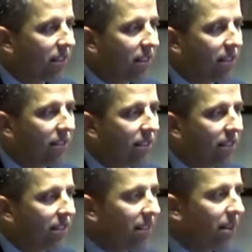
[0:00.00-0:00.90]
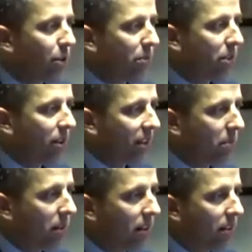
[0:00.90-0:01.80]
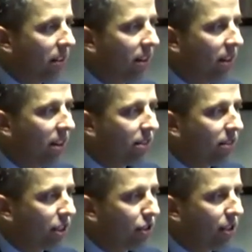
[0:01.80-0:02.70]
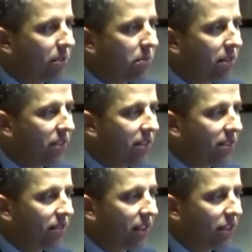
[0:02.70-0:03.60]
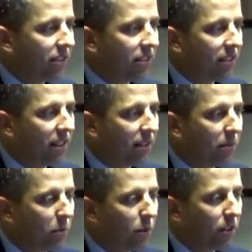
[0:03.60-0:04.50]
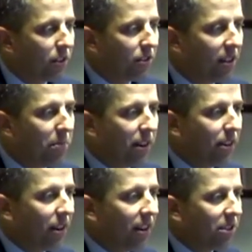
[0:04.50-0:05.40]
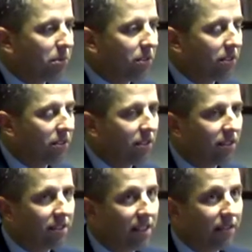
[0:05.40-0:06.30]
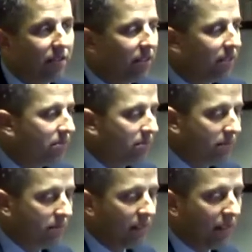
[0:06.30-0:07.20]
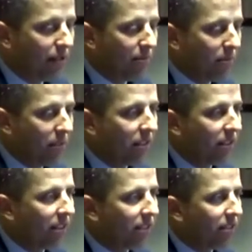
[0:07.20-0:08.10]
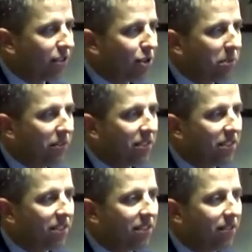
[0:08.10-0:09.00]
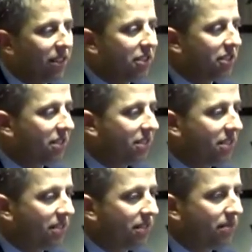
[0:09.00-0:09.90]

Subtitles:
Excel, and today we're going to be talking about Clostridium difficile infections, and we're going to try to make our hospitals safe from Clostridium difficile infections.